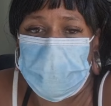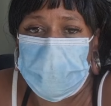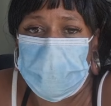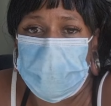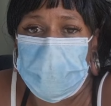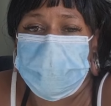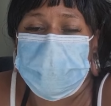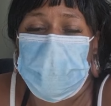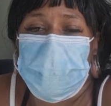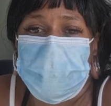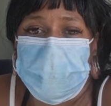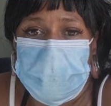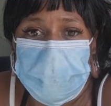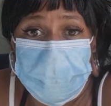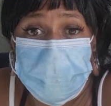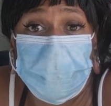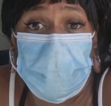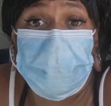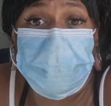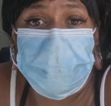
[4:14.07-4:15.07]
I was having
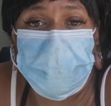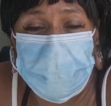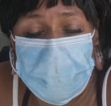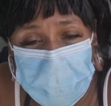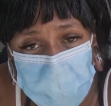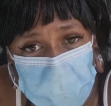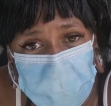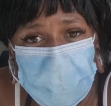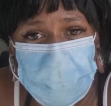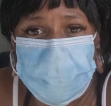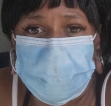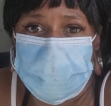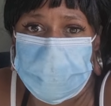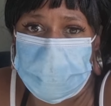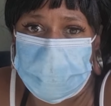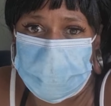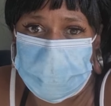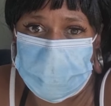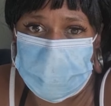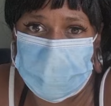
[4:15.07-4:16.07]
abdominal pain.
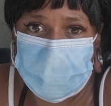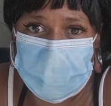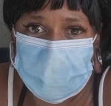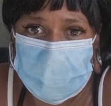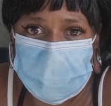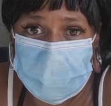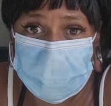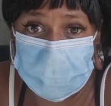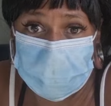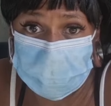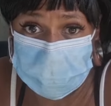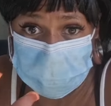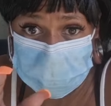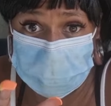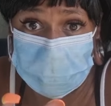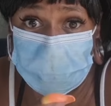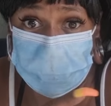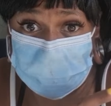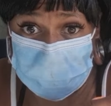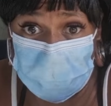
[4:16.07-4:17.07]
This is
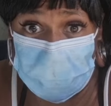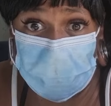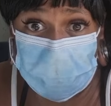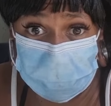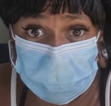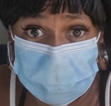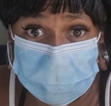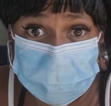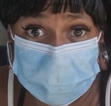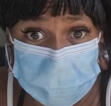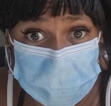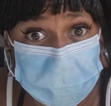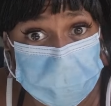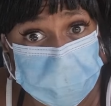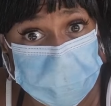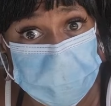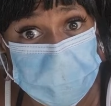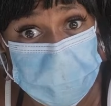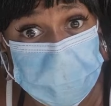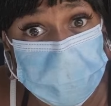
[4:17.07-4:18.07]
before I got sick, you
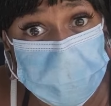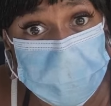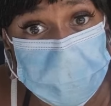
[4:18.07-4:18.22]
see?